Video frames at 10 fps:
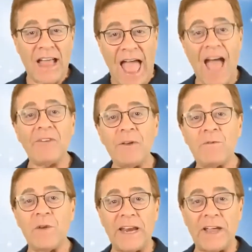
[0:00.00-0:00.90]
having
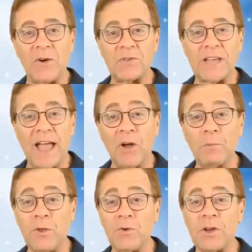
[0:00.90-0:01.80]
video to
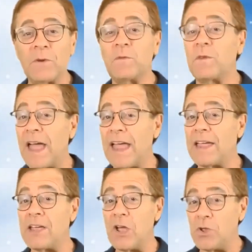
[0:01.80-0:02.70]
help you
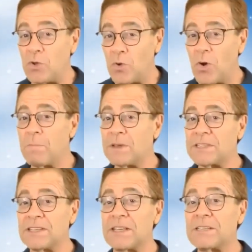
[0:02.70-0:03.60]
convey your
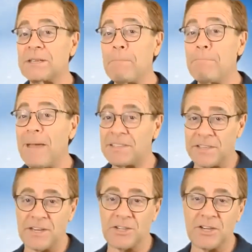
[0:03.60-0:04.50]
business's
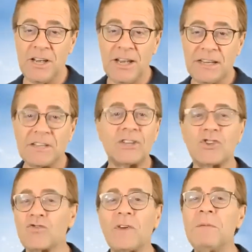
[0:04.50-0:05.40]
message is
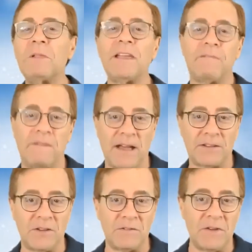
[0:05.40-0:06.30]
extremely
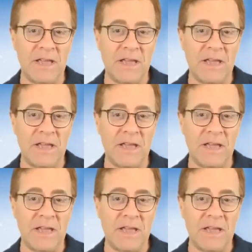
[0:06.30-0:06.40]
effective.